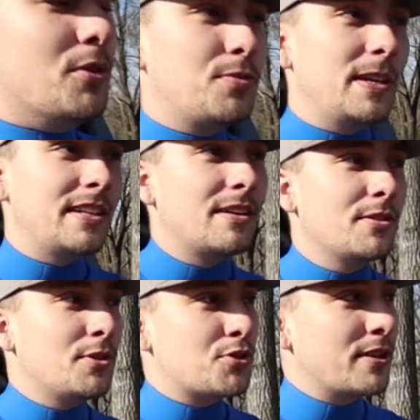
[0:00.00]
Once we get down
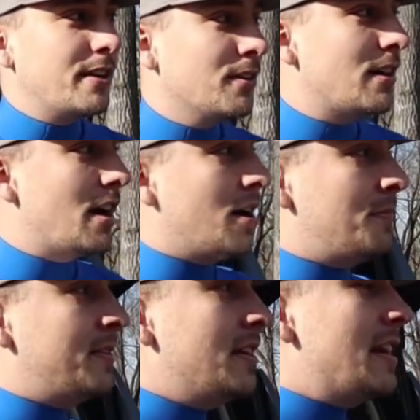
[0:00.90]
to the trail,
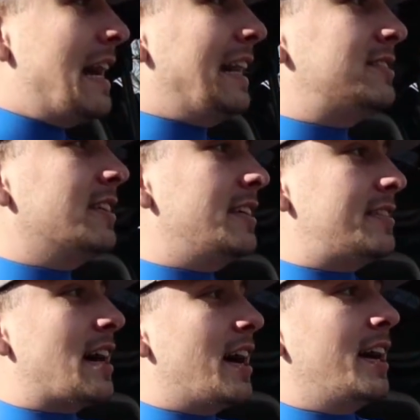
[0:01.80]
actually
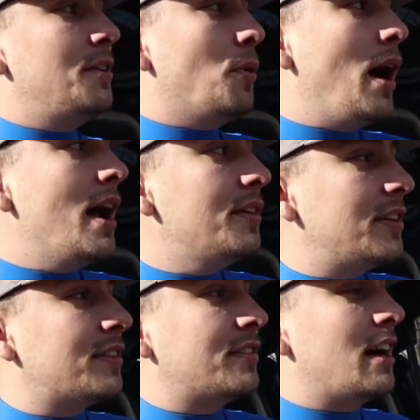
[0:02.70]
tide-wise,
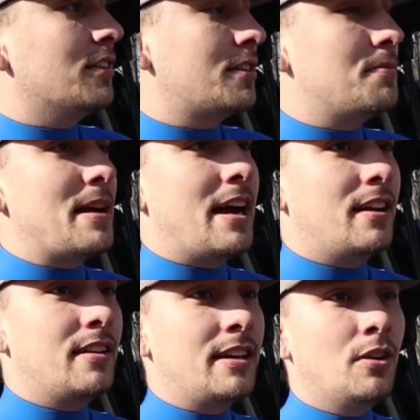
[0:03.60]
it's not looking
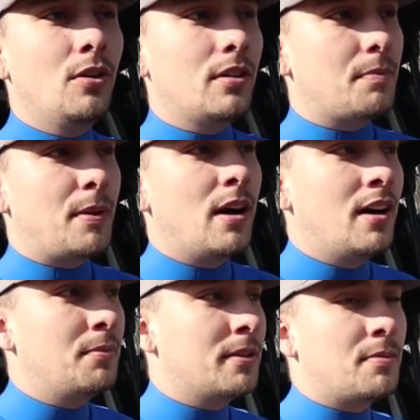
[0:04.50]
bad. They call it a
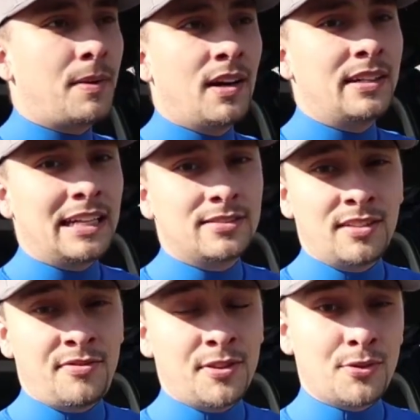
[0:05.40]
pond, but the pond
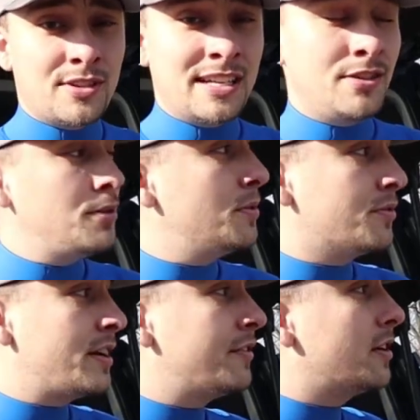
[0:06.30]
actually fills into the
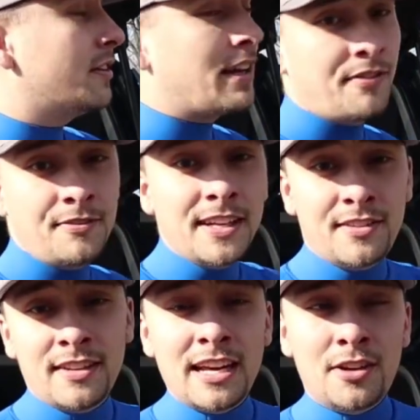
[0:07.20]
river. It feeds
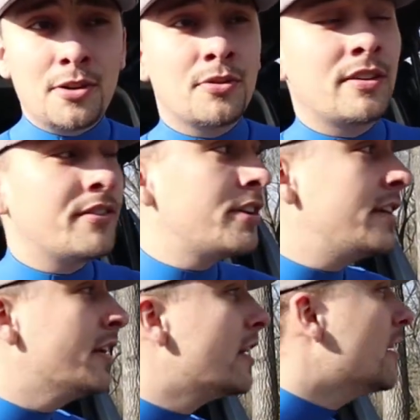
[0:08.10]
the Nanticoke River here.